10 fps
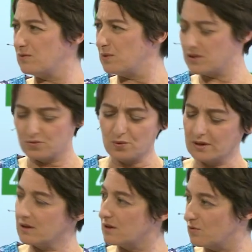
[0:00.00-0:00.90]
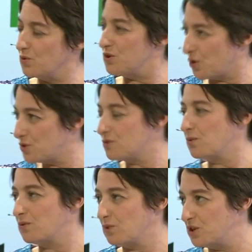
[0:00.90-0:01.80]
what, what would those,
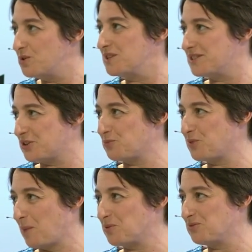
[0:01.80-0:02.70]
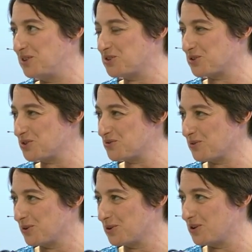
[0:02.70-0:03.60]
what, what do you consider proper features
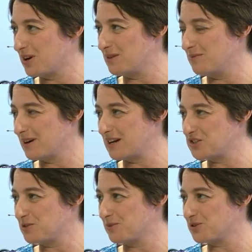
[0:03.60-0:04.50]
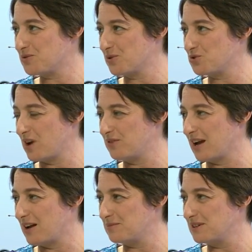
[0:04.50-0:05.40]
for um, customers for a driving app?